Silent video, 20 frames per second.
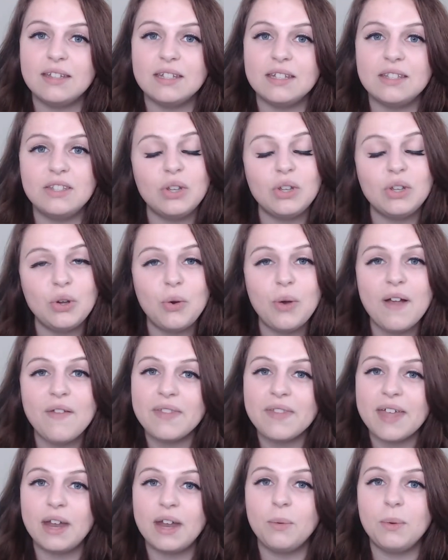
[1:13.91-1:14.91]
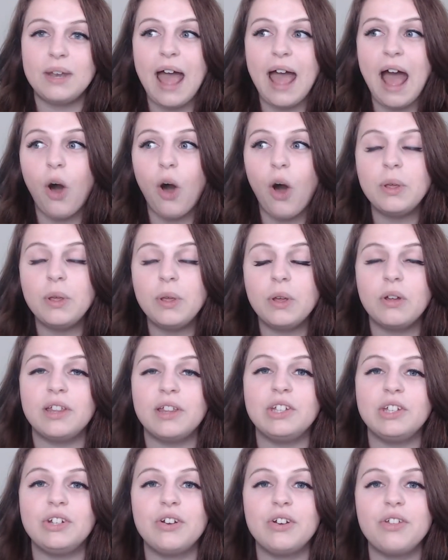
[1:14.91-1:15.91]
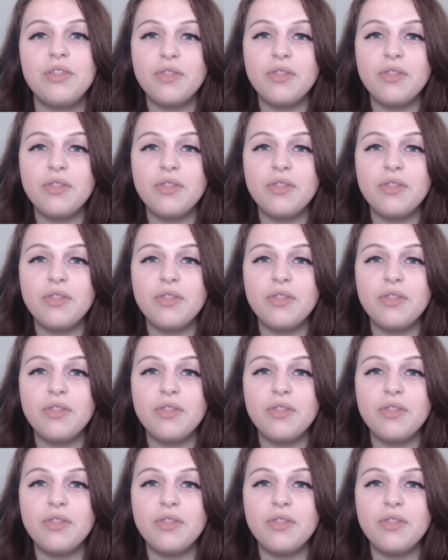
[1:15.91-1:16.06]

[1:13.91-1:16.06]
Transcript: to do and that it would help you clear your